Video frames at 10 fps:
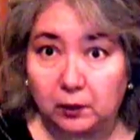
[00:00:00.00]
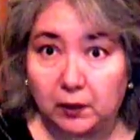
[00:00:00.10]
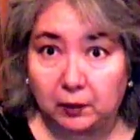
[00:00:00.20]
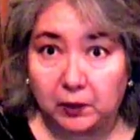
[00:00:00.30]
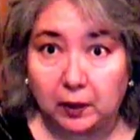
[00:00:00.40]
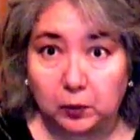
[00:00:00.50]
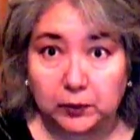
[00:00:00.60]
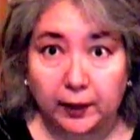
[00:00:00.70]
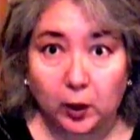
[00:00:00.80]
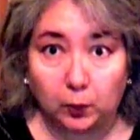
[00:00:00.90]
that may be able
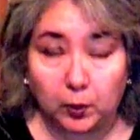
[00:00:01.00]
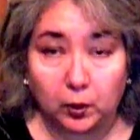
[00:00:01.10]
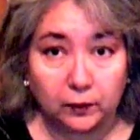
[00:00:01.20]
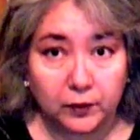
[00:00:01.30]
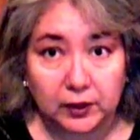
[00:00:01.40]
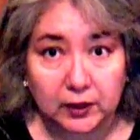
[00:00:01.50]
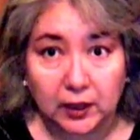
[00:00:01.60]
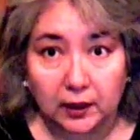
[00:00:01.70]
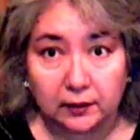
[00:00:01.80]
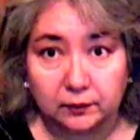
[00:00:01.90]
to help her if
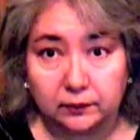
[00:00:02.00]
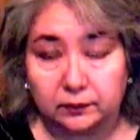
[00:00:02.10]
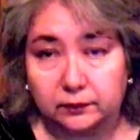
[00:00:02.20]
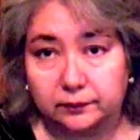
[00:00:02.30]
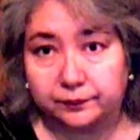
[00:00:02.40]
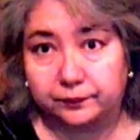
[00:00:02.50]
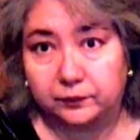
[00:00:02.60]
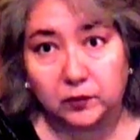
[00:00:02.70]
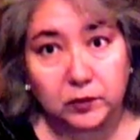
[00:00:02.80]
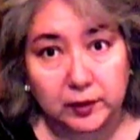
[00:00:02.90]

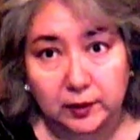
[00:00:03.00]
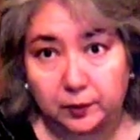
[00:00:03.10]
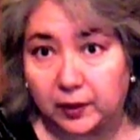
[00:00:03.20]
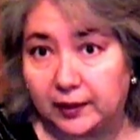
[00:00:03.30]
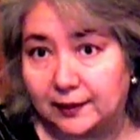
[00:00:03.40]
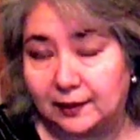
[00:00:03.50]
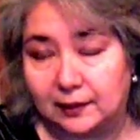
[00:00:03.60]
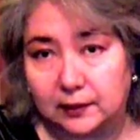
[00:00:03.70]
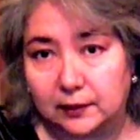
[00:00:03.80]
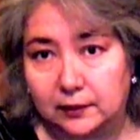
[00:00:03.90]
she's depressed and
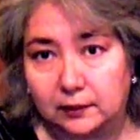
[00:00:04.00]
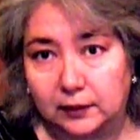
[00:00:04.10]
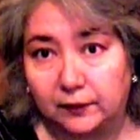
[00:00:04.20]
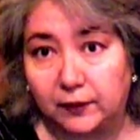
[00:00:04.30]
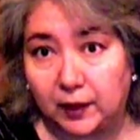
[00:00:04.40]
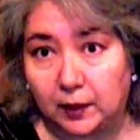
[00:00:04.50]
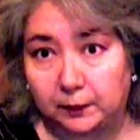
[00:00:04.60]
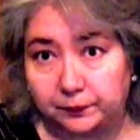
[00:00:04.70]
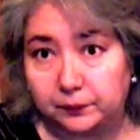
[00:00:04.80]
just giving up.